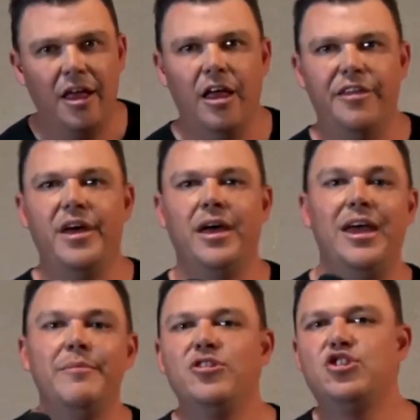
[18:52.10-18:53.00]
The
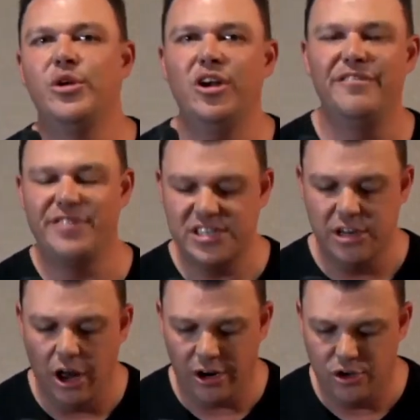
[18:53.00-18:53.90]
imagery of this
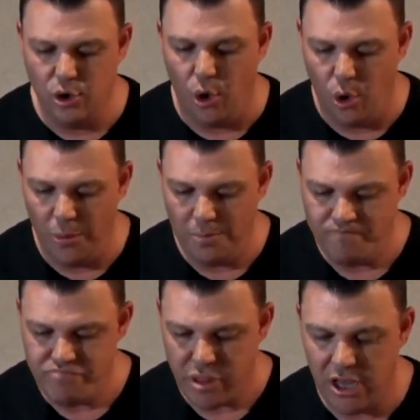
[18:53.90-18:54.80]
locked door
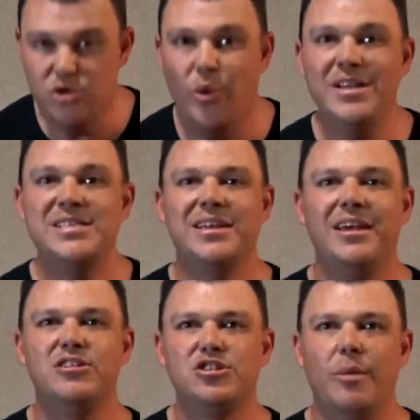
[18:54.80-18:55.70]
is once
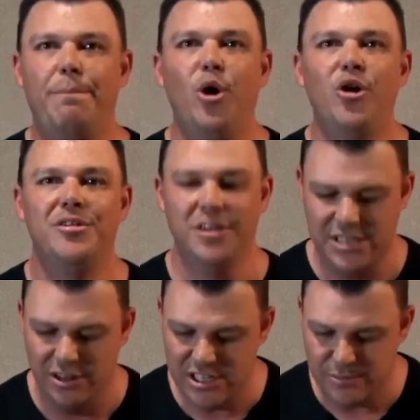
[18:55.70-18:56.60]
again so pertinent
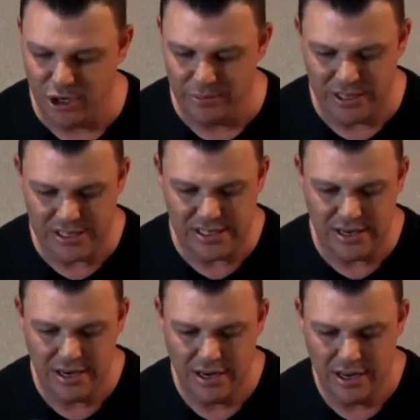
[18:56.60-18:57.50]
in this moment.
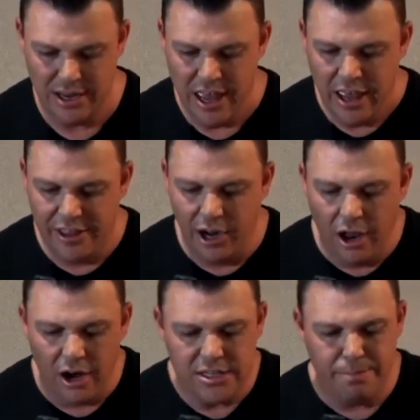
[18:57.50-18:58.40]
The
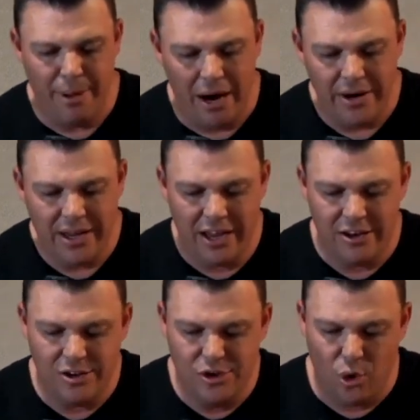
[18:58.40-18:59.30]
locked,
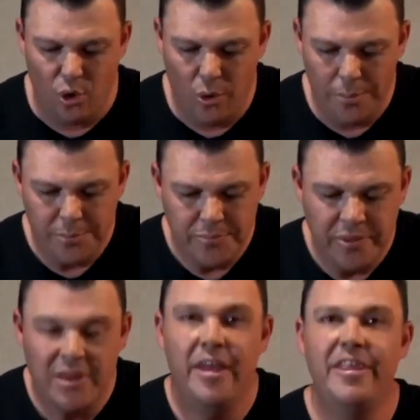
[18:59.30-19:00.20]
barricaded door
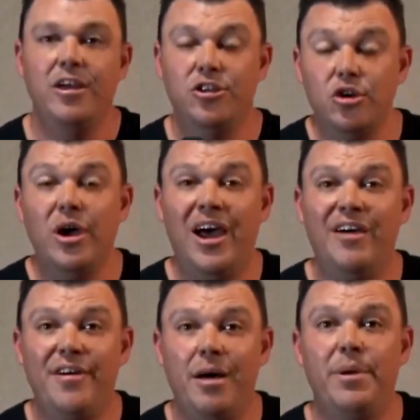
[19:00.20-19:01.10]
that you
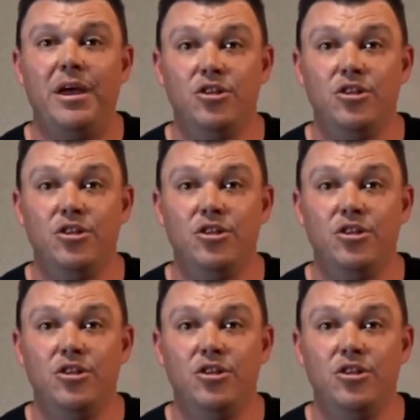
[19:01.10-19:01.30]
have up in